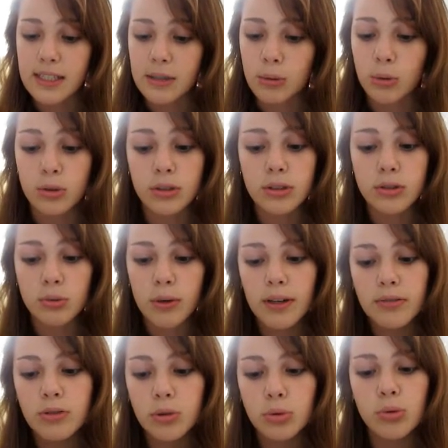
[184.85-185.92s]
equals
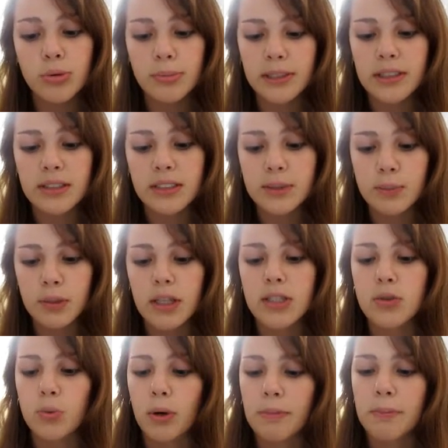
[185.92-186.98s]
12 school meals
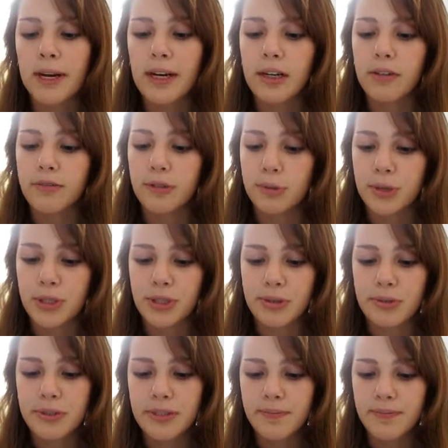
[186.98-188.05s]
plus one pair of new
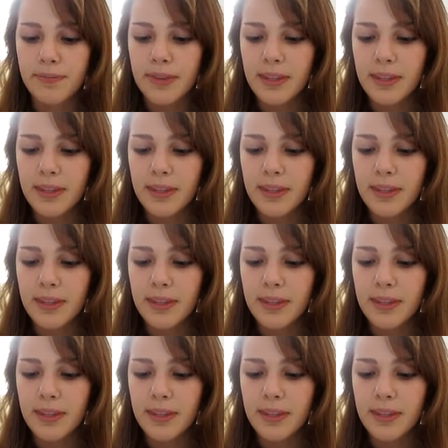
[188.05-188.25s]
shoes.